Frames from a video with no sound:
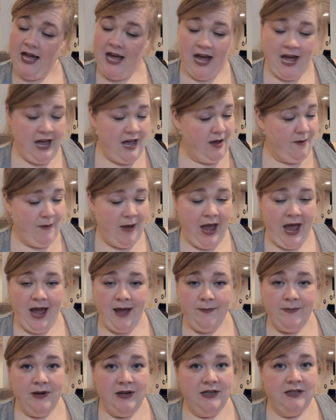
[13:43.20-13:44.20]
I'm
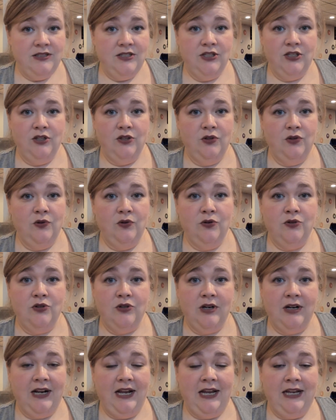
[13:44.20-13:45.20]
happy to
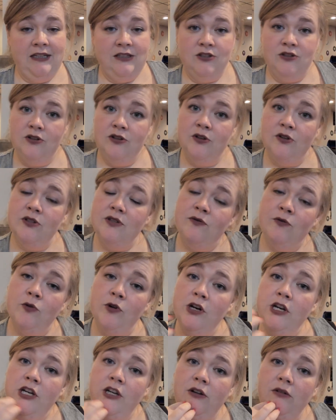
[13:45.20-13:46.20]
try to answer those
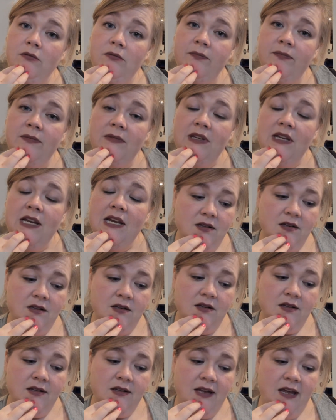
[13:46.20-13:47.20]
for you.
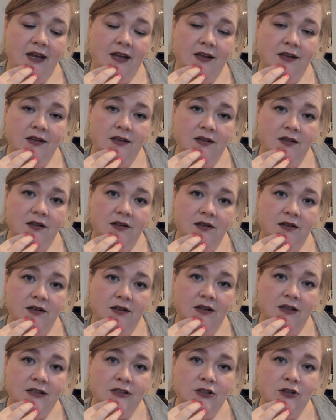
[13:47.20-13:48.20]
Yeah.
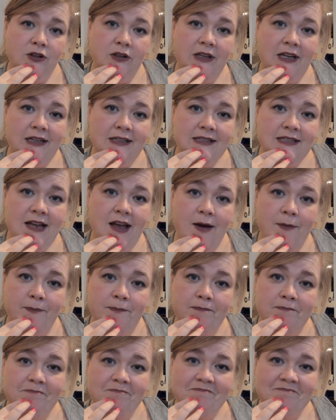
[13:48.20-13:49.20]
Until next time.
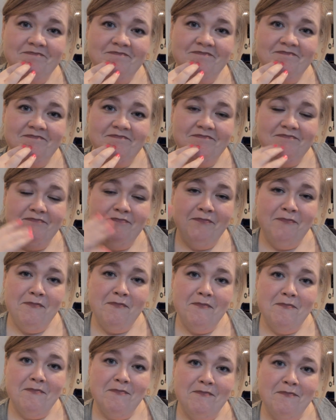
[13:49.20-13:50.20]

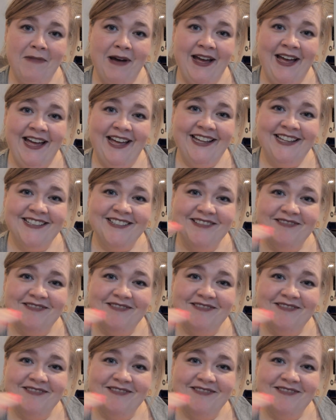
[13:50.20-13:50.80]
Bye.